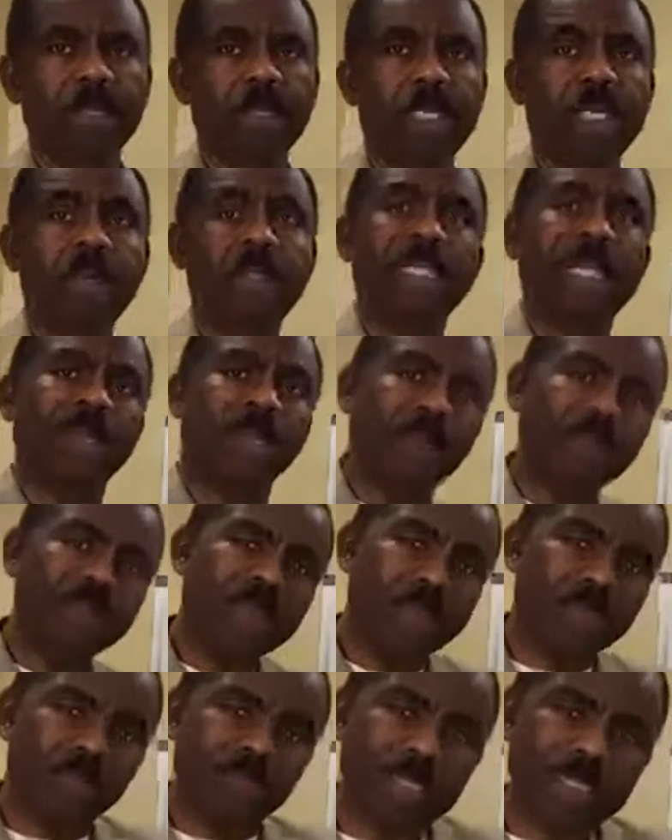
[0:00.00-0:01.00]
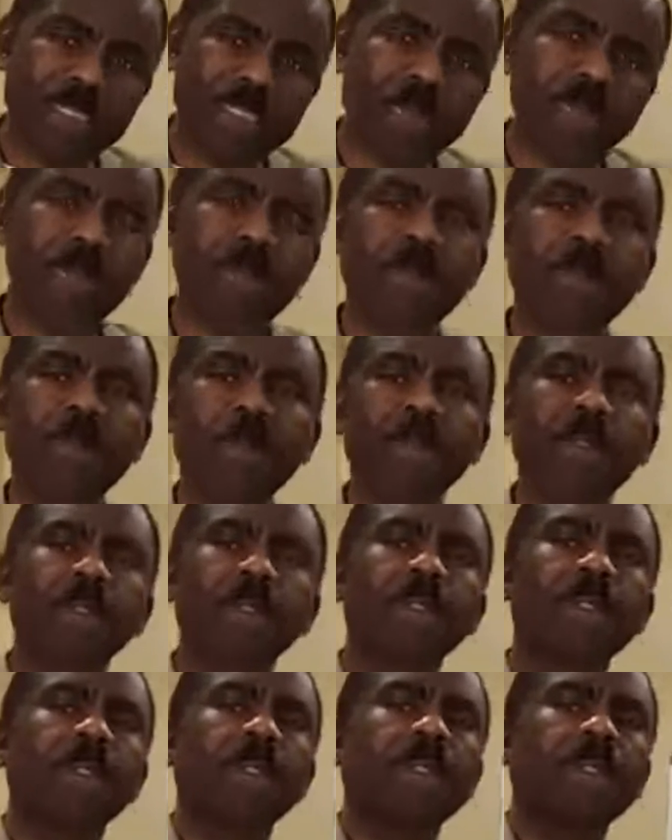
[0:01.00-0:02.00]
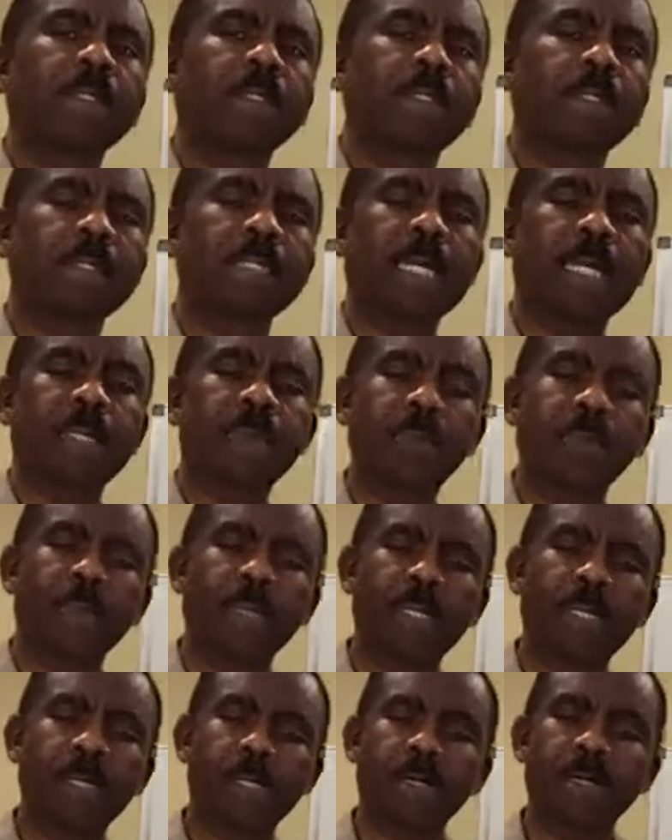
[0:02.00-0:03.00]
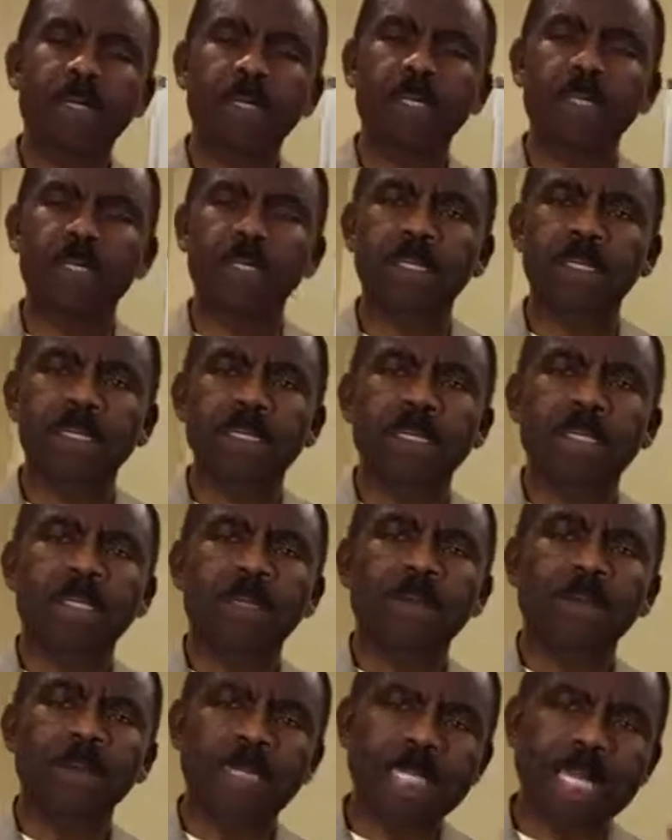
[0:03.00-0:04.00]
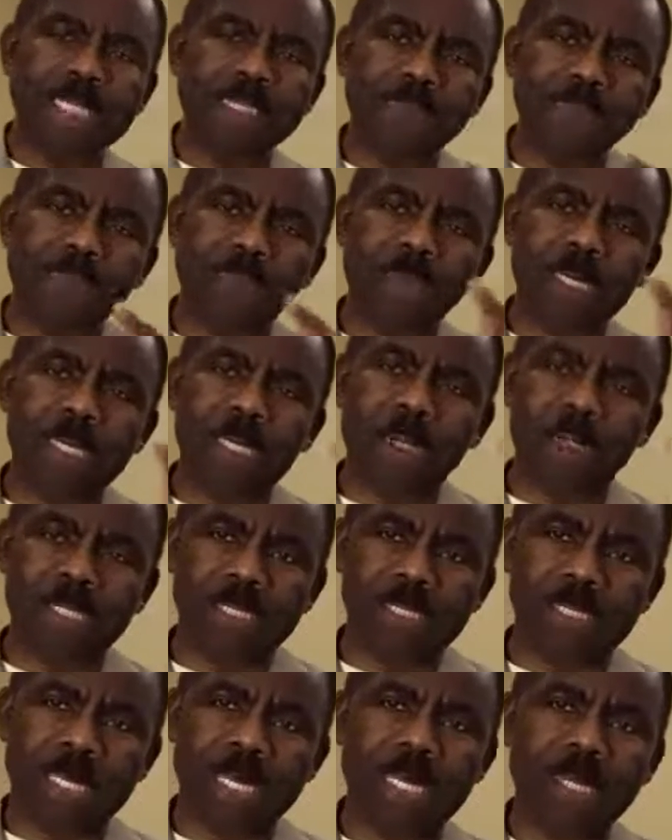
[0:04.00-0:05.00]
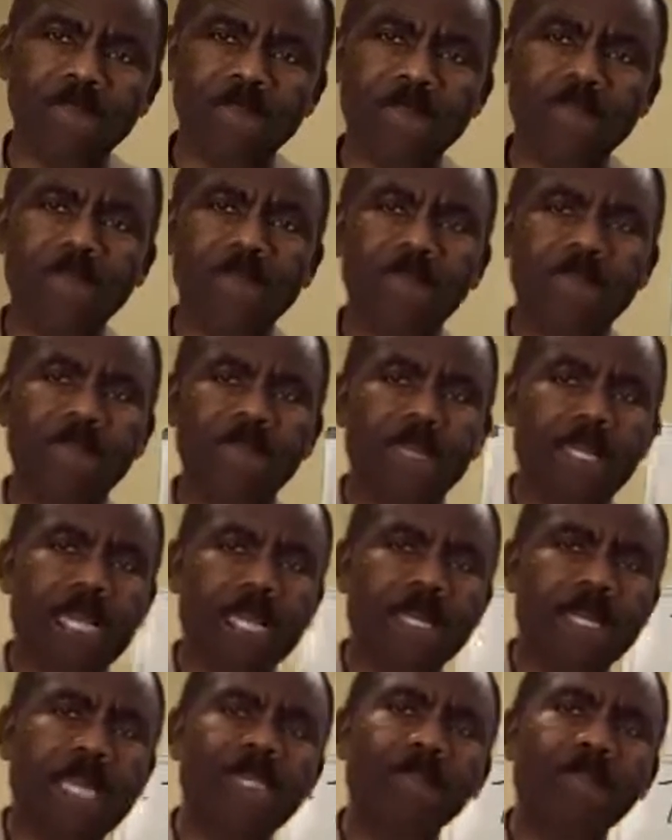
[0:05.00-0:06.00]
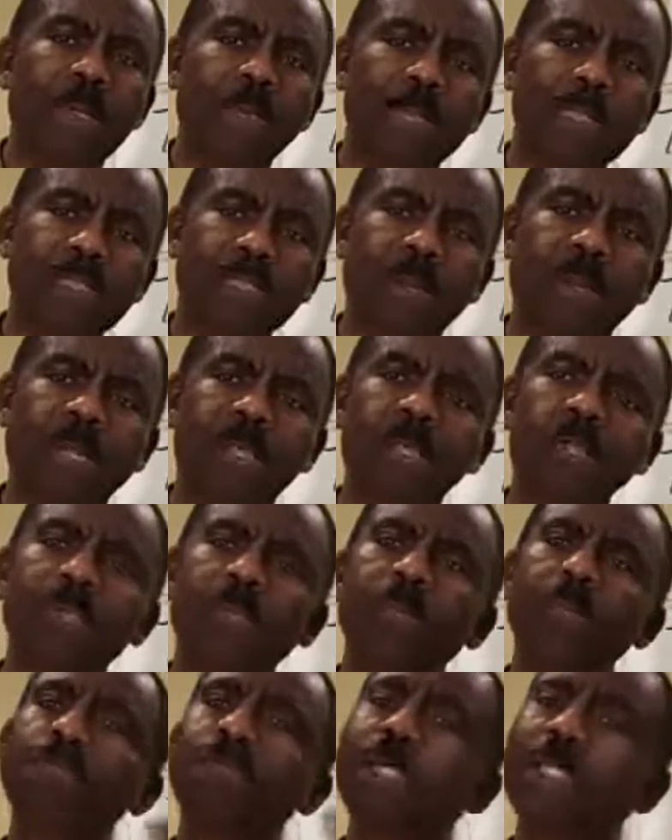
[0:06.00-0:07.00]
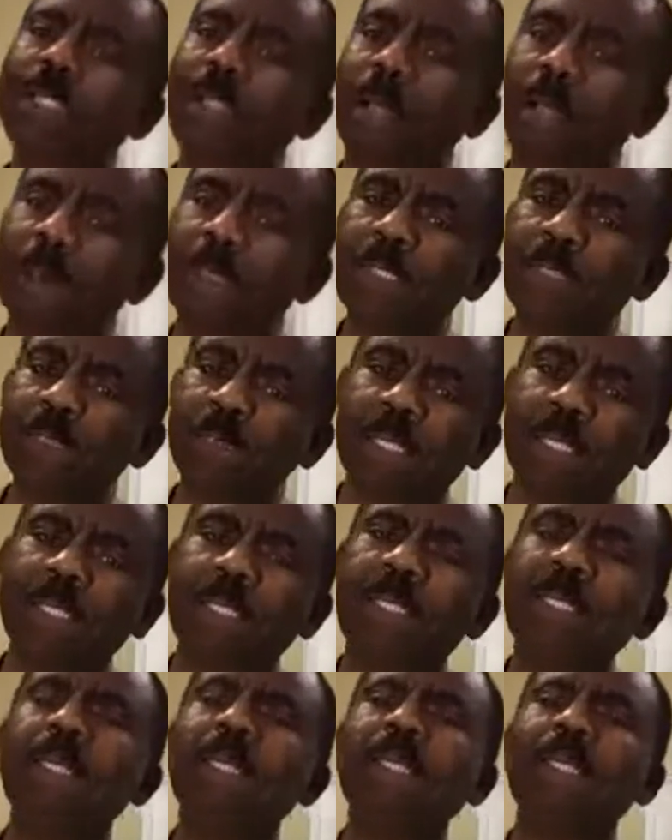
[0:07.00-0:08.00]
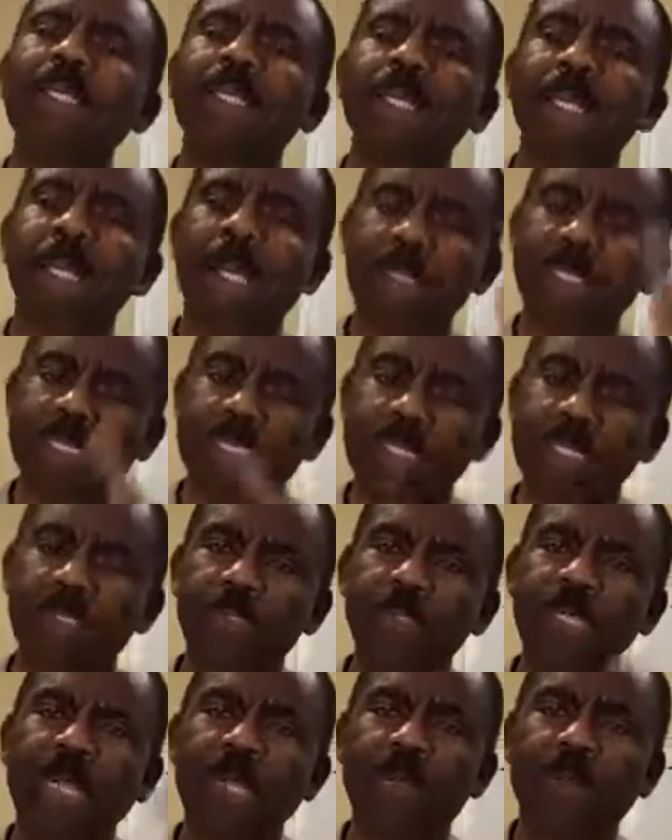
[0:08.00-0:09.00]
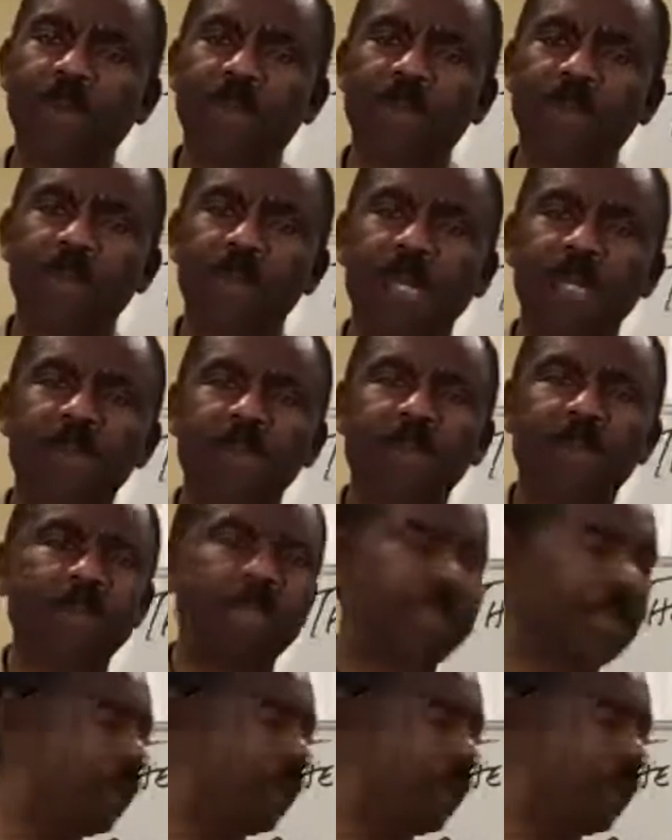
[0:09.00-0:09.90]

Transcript: There's another principle that we will learn, but that's for another time. Okay, that's when we start to do trigonometry, then I'll teach you that other method.